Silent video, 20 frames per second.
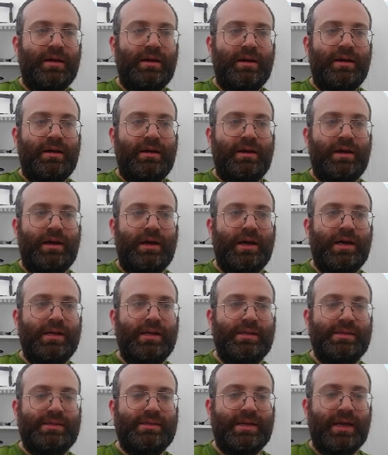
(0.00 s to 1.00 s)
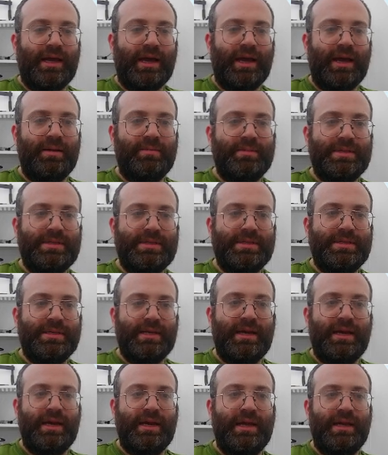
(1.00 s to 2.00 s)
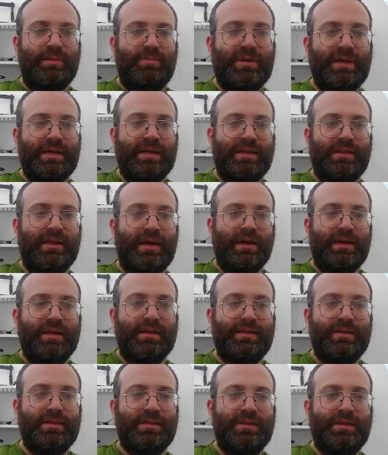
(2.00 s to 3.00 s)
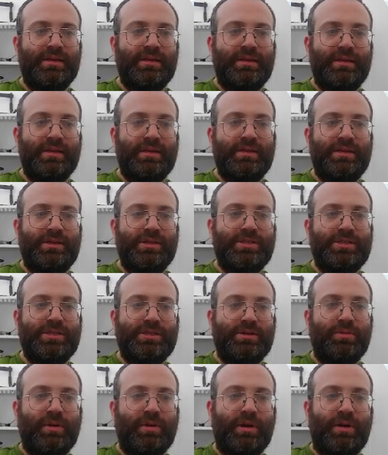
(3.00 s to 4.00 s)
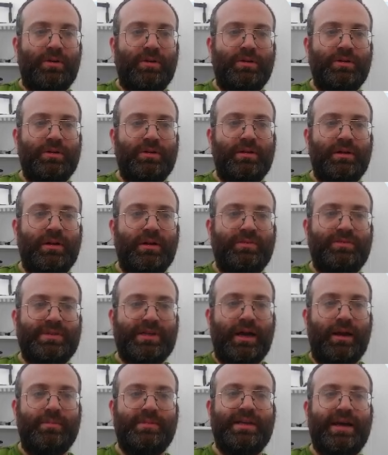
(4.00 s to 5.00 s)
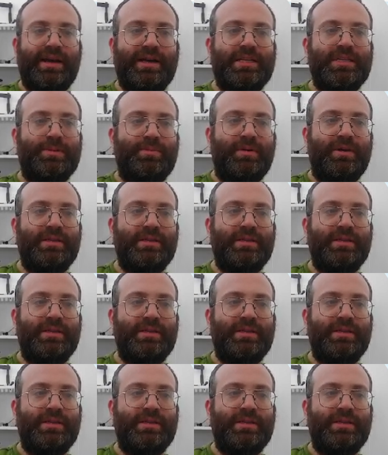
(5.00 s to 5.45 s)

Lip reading: times np dot square root of time to expiry